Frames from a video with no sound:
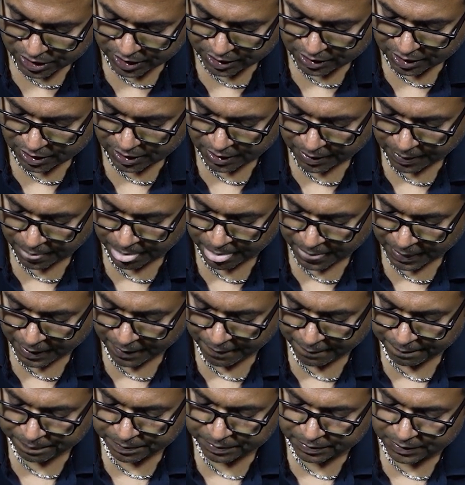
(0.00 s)
sheath.
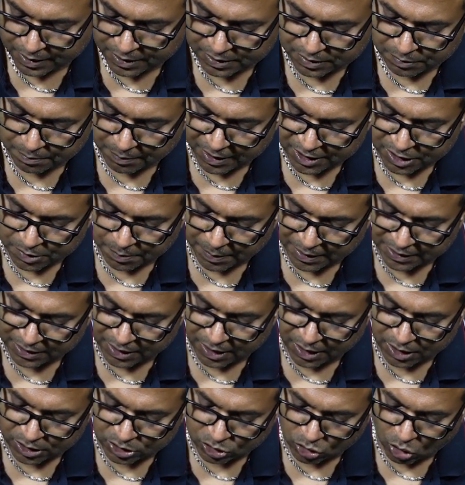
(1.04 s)
This mesh
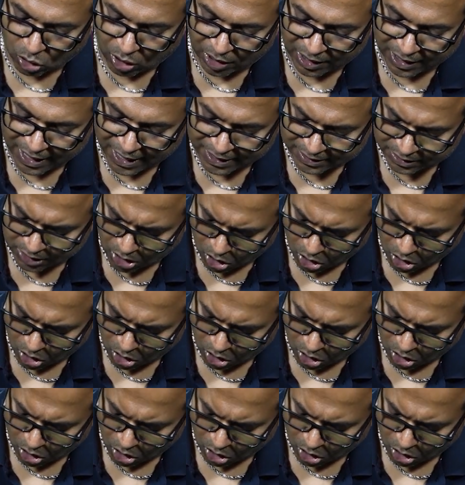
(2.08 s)
method is called as